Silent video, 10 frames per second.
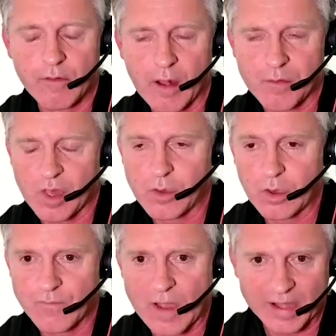So you can
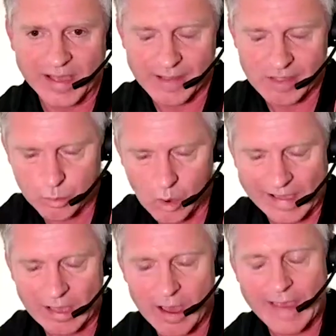replicate
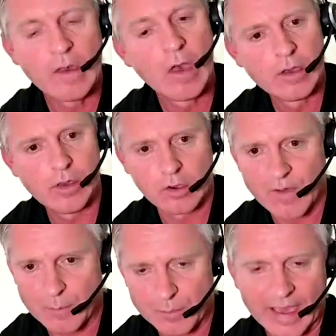twilight, you can
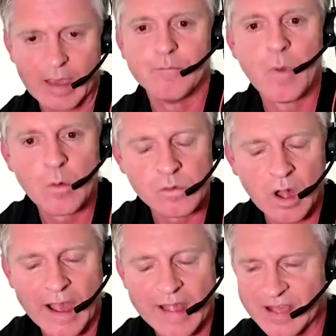replicate moonlight,
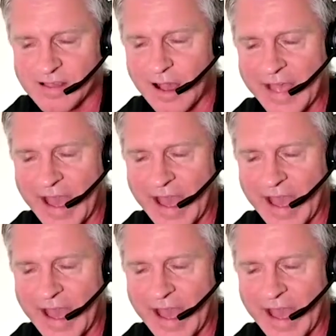things like that.